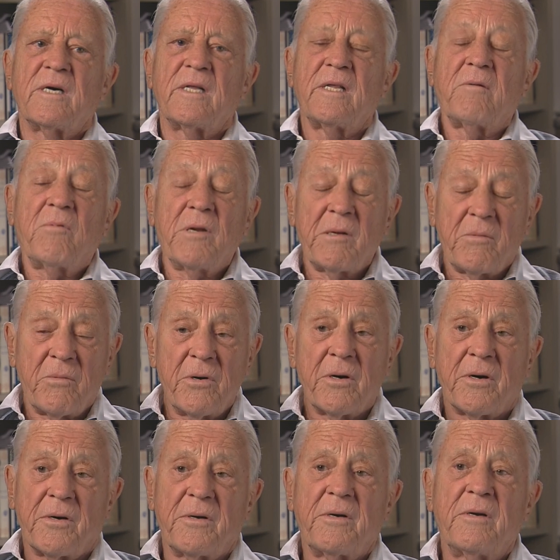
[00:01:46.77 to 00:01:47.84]
They really
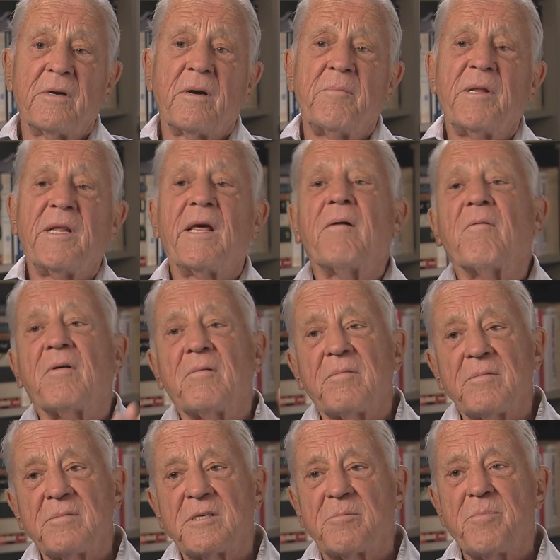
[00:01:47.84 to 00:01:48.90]
weren't. I mean, they were
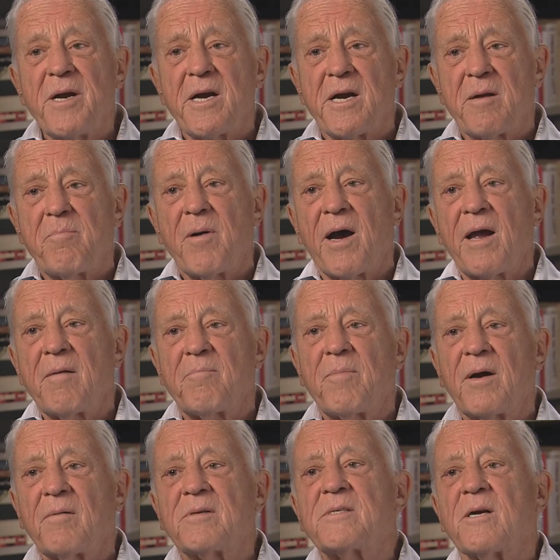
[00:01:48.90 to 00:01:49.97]
smeared by
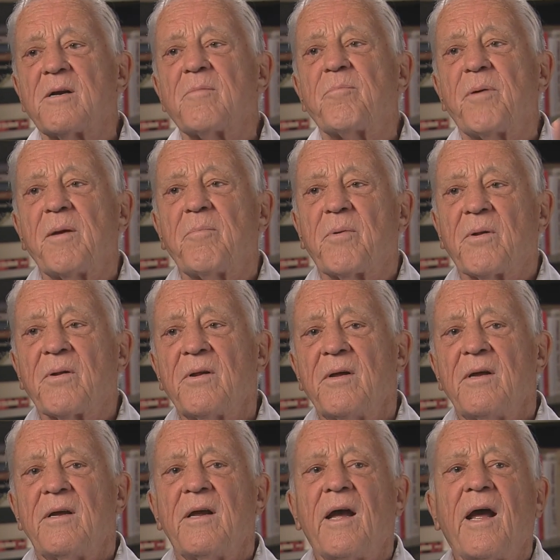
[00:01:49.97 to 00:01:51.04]
certain people.
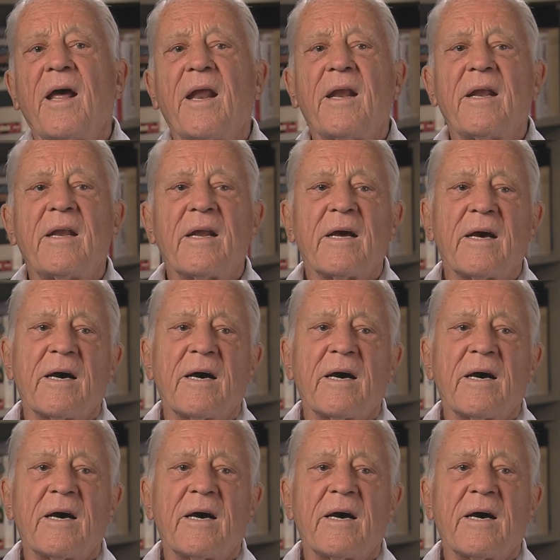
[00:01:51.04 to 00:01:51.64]
And